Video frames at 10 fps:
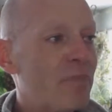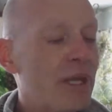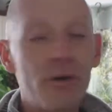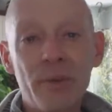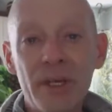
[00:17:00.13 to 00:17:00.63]

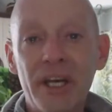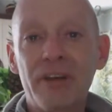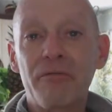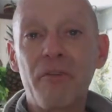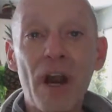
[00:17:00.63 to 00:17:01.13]
it'll be
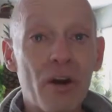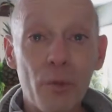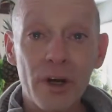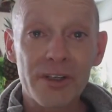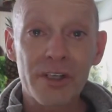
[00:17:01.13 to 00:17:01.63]
like
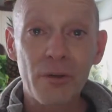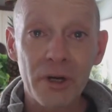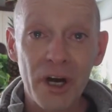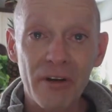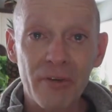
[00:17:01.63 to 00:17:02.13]
fireworks
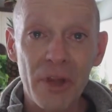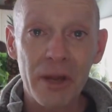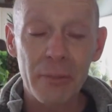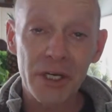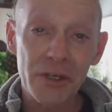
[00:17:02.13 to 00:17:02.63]
going off in
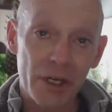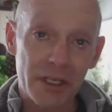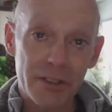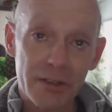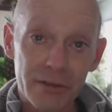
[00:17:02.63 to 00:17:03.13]
that
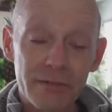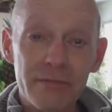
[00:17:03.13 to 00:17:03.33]
matrix.